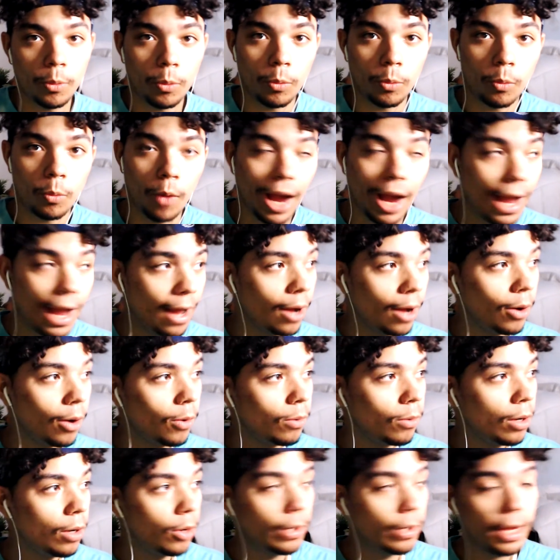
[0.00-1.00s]
Wow.
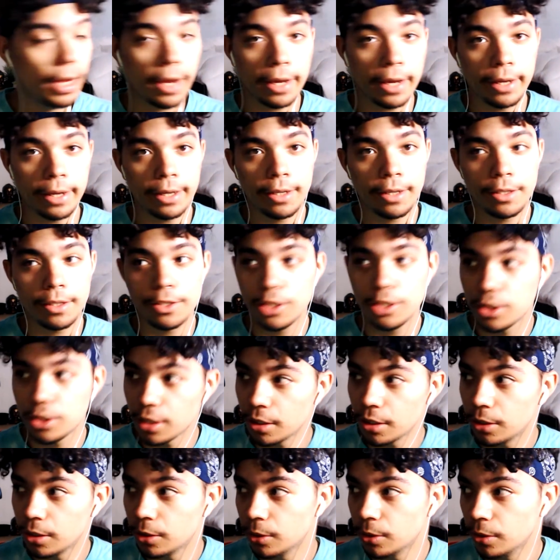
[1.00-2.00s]
Okay,
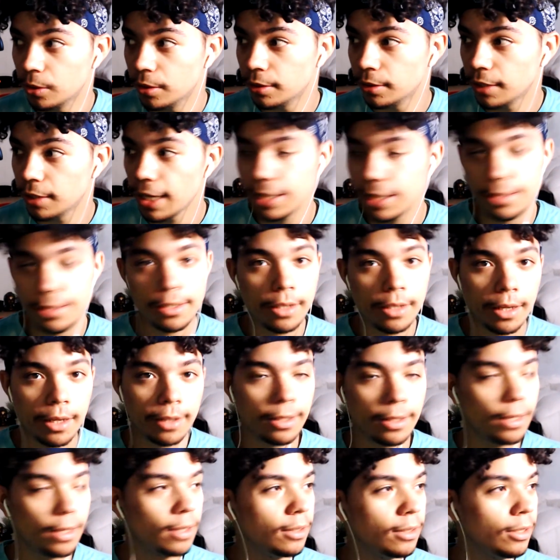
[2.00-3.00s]
so that's a
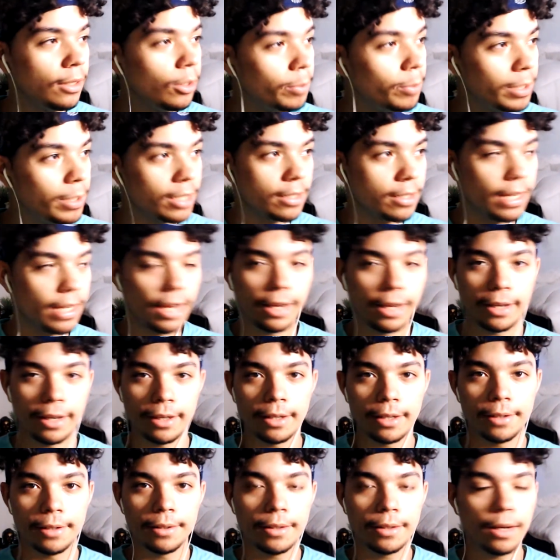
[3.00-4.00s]
lot, of, a little bit to take
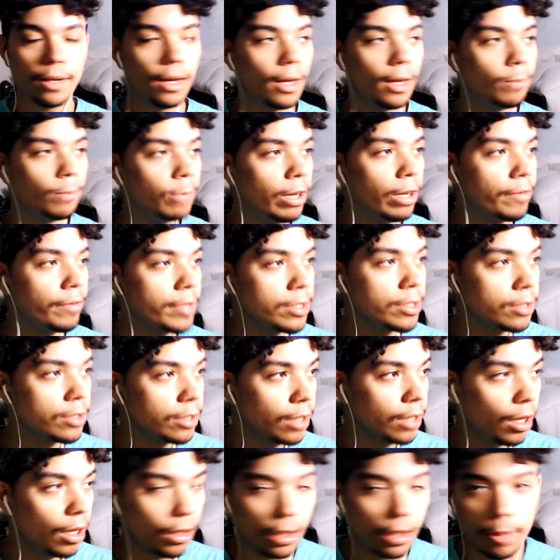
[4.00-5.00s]
in. Um,
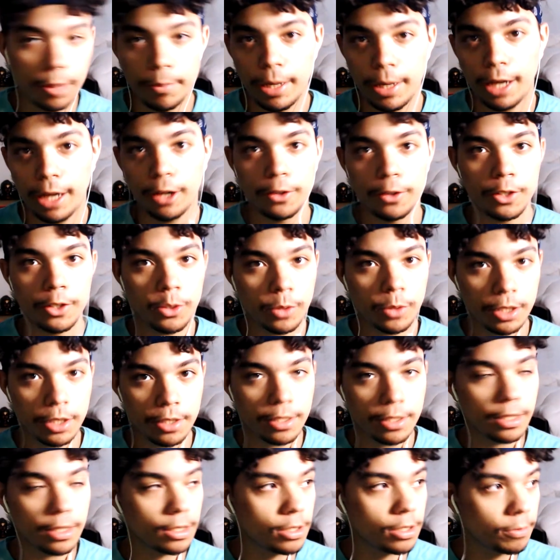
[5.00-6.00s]
obviously, I'll come back on the
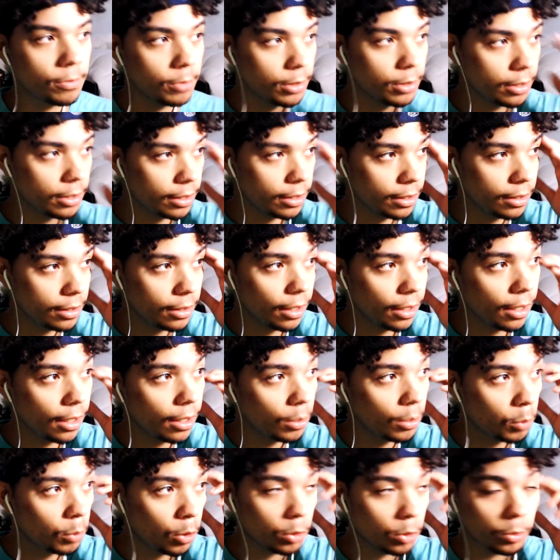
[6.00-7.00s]
26th for the
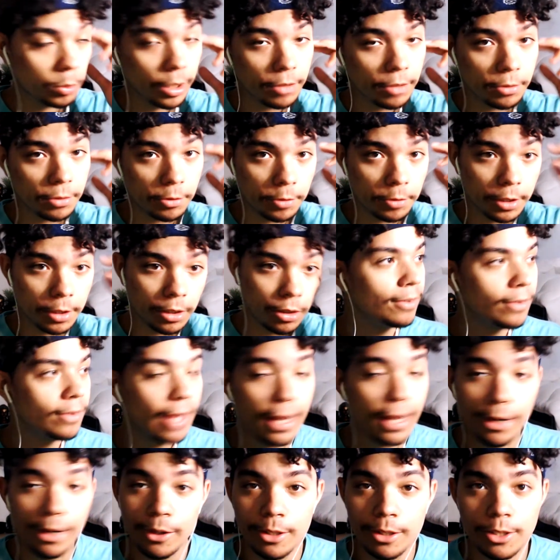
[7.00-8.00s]
uh, World Ride reveal.
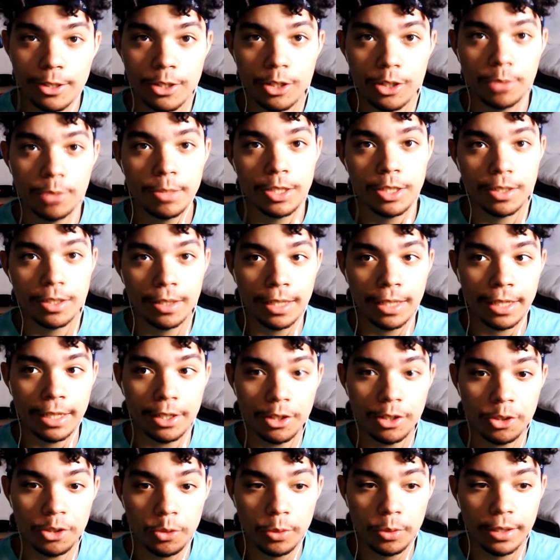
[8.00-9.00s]
There is so much that they
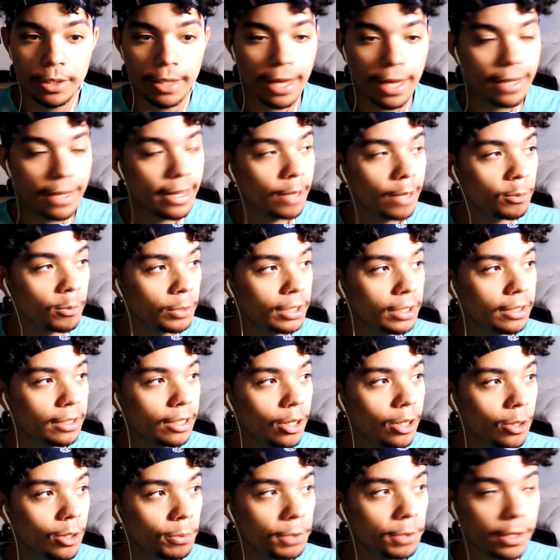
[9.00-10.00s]
can do with that, and I
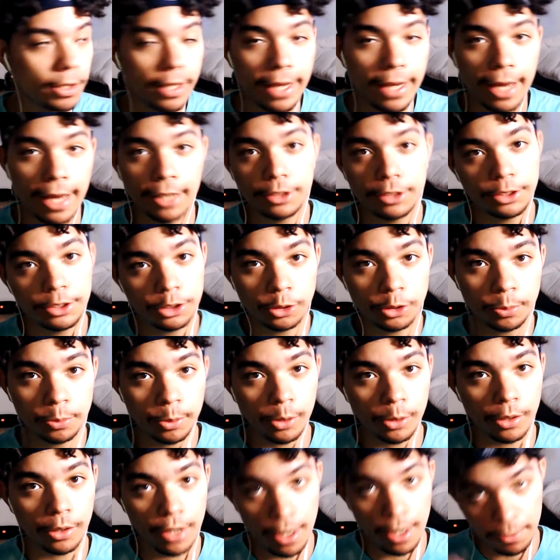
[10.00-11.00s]
really hope that they actually do
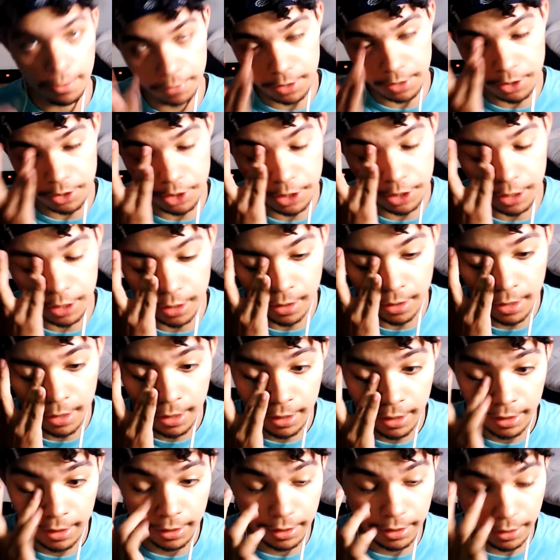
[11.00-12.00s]
pull it off this year
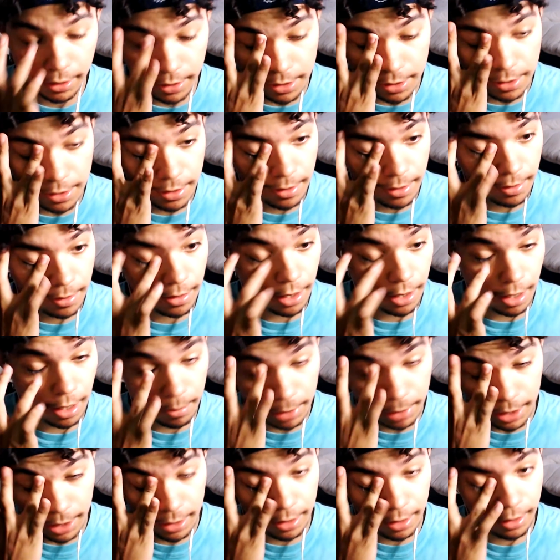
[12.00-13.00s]
because
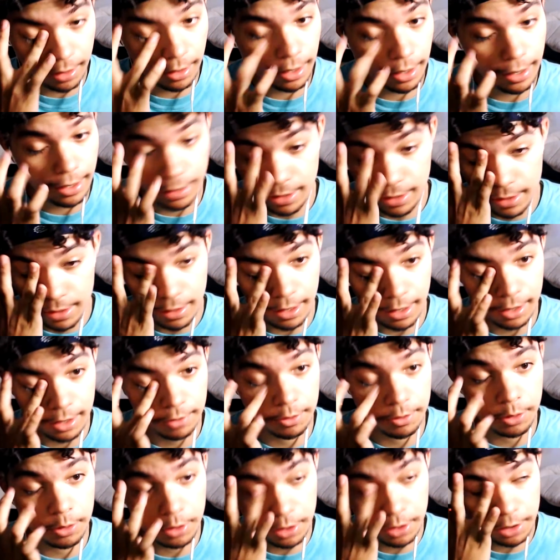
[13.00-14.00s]
I'm not gonna lie, these
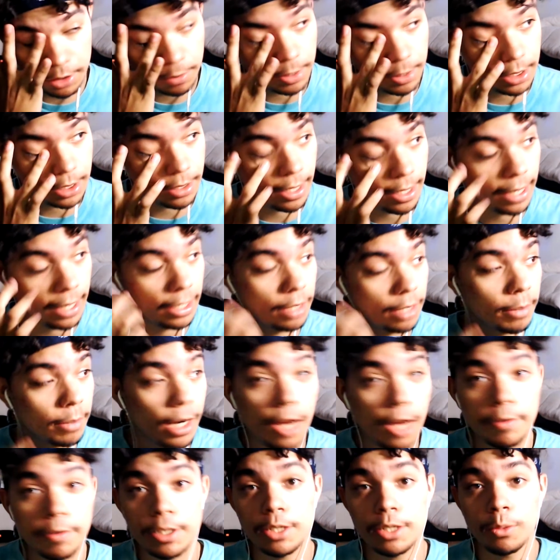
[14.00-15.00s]
last few years have been slacking a bit.
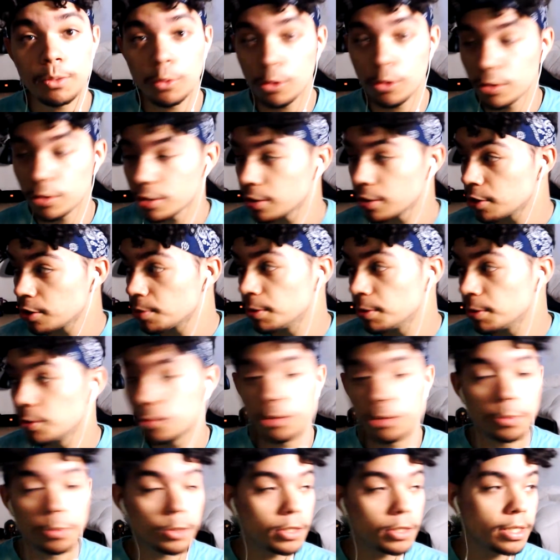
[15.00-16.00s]
Obviously, Warzone's been
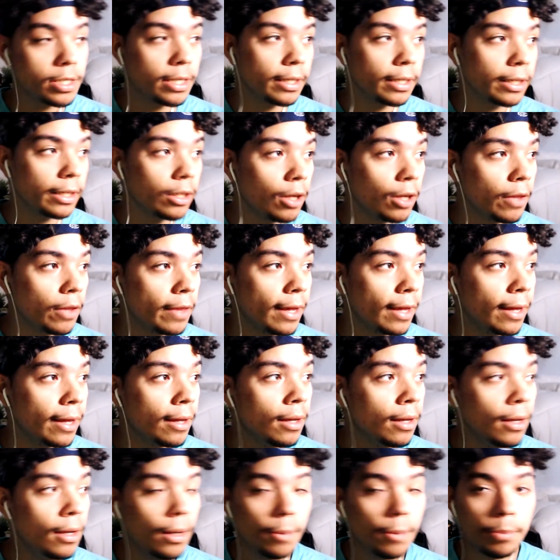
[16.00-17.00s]
super sick and all
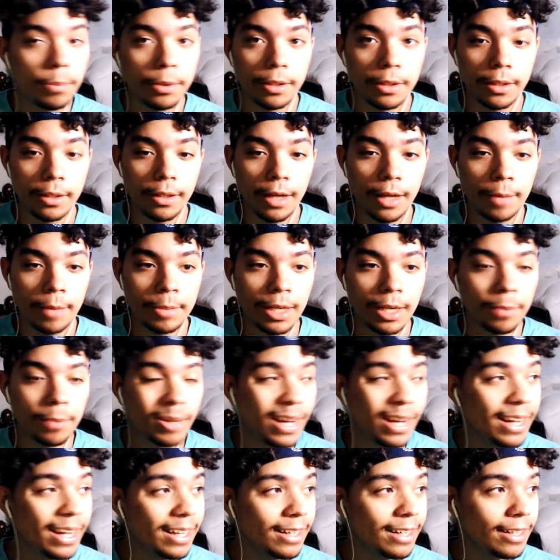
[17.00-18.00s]
that, but I mean, I'm
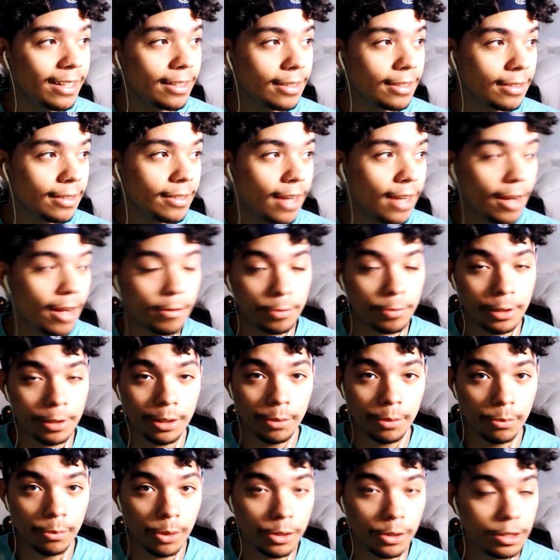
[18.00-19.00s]
kind of not
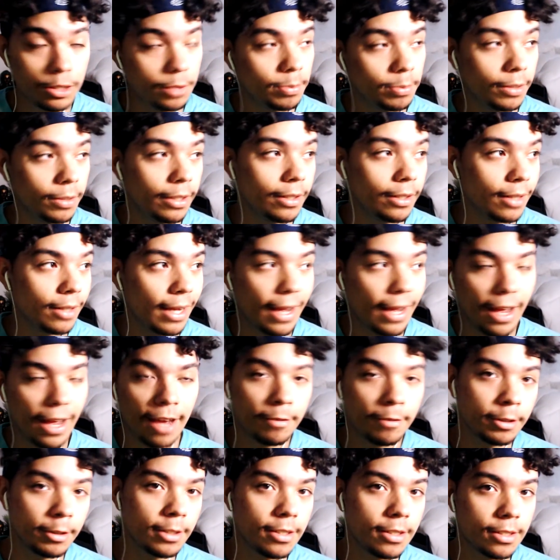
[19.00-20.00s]
feeling multiplayer, and I
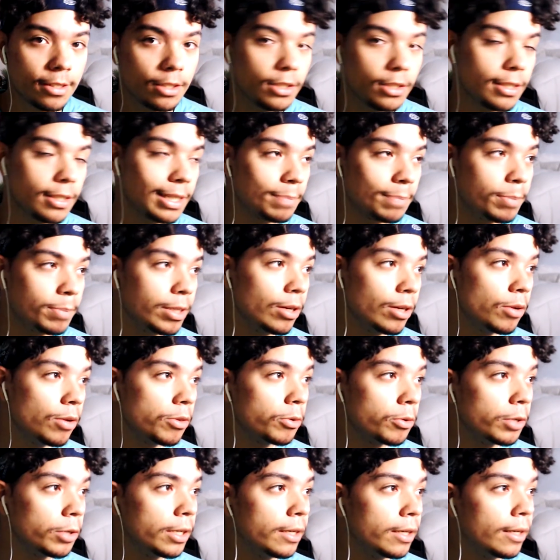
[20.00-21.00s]
haven't since like
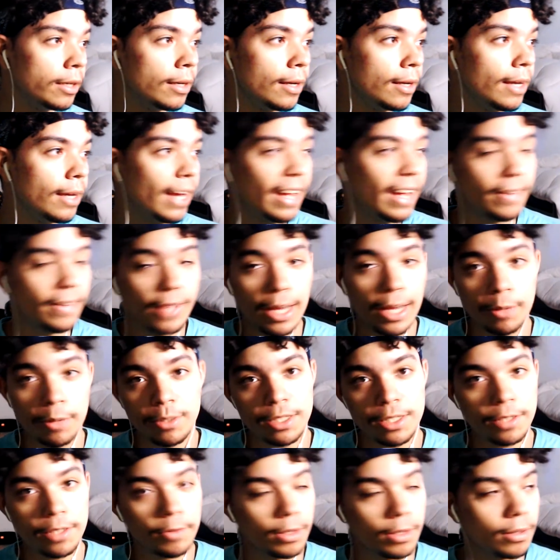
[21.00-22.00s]
BO3, and that
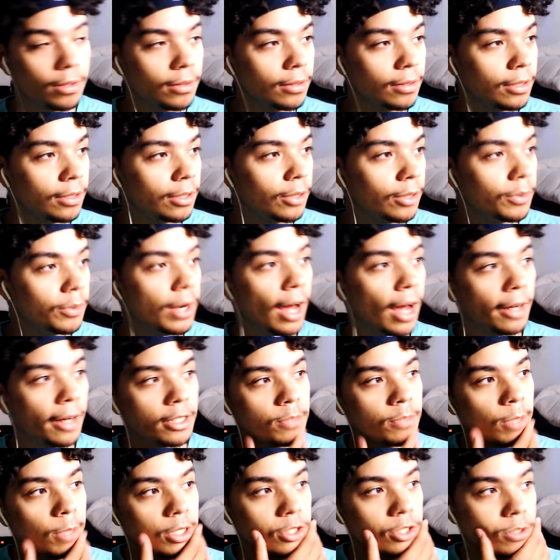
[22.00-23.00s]
was even you know not
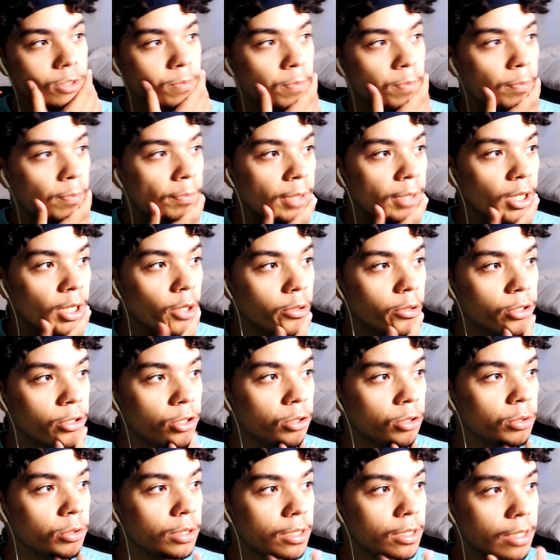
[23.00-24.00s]
as much as
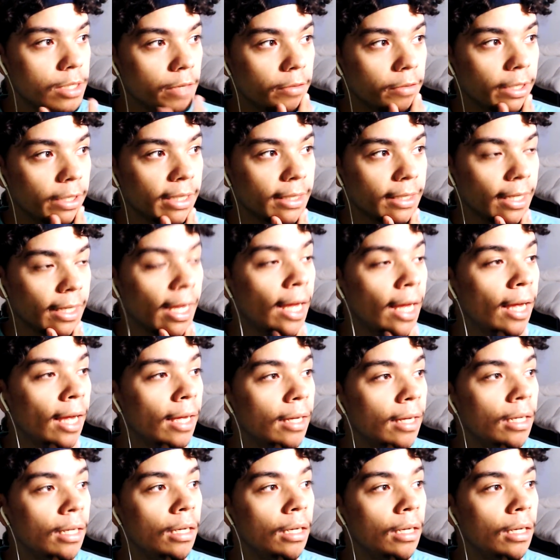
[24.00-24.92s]
BO2 and stuff like that.